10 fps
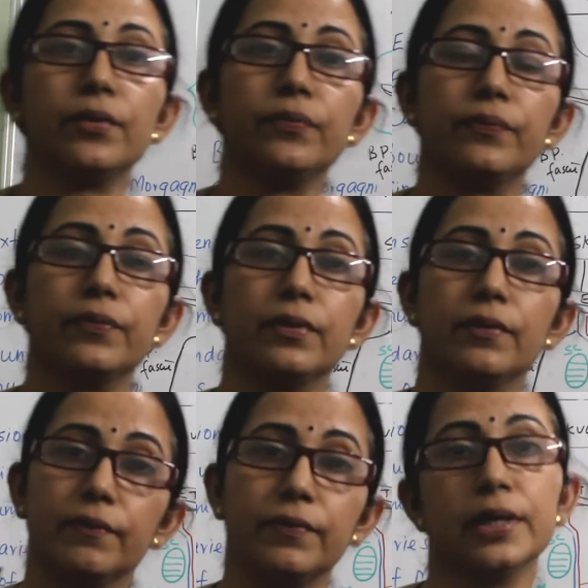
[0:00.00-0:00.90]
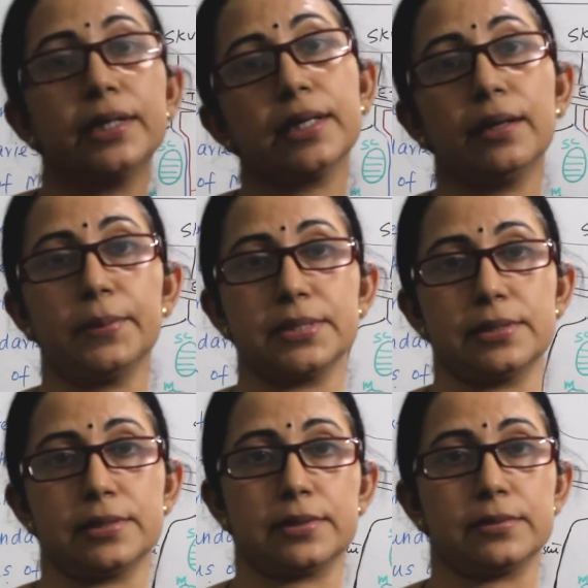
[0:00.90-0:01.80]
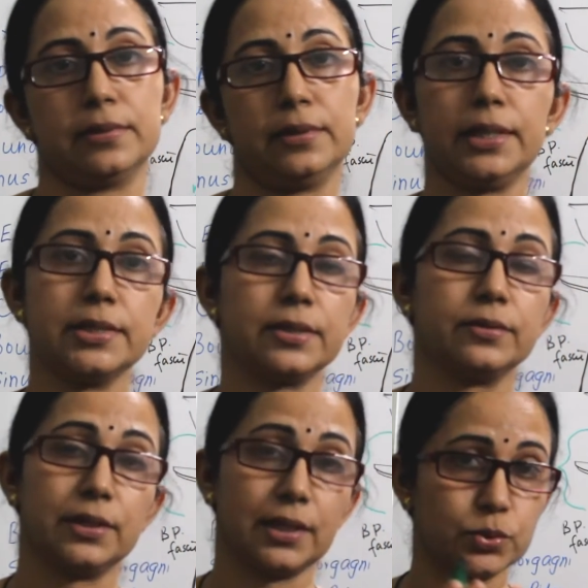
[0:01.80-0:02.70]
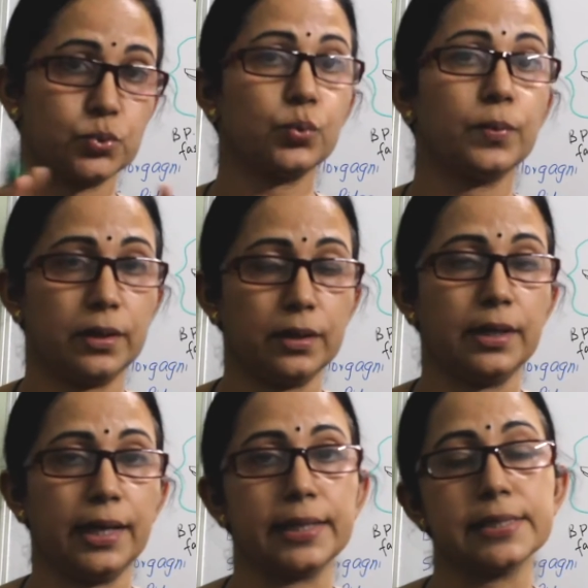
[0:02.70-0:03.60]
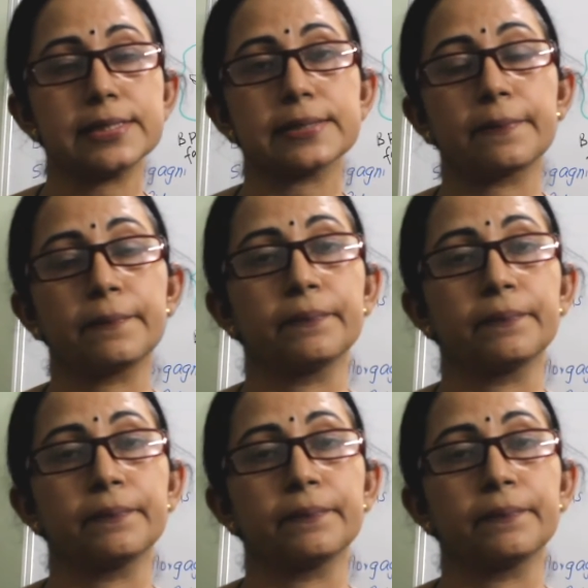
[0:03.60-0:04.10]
of vertical muscles. Right? There are 2 layers.